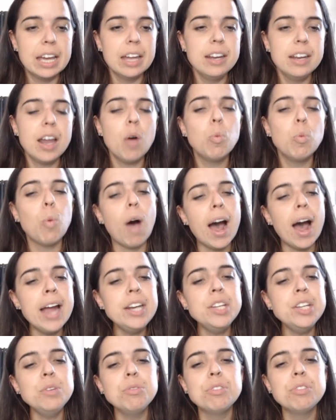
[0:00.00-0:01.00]
Now, why
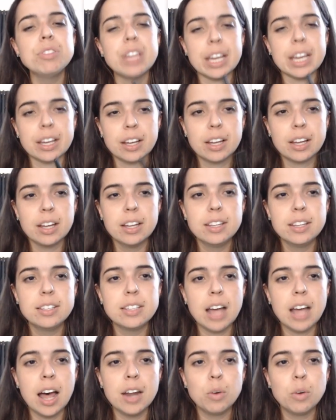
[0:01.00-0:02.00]
do you think
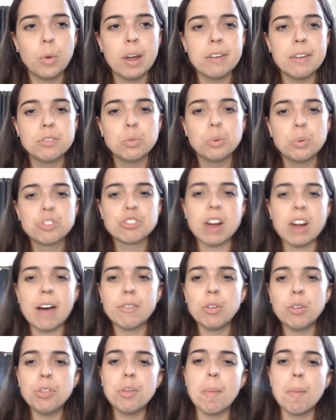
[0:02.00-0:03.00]
sound waves would
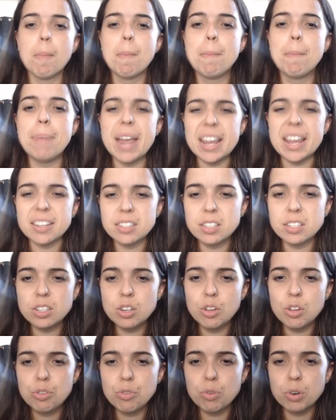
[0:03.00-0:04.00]
travel the best
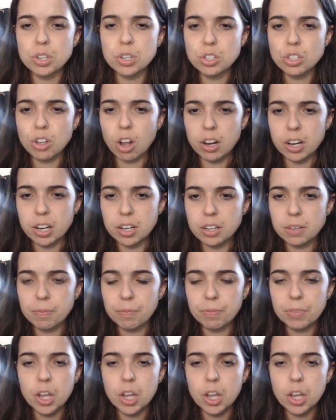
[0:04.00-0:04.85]
through a solid?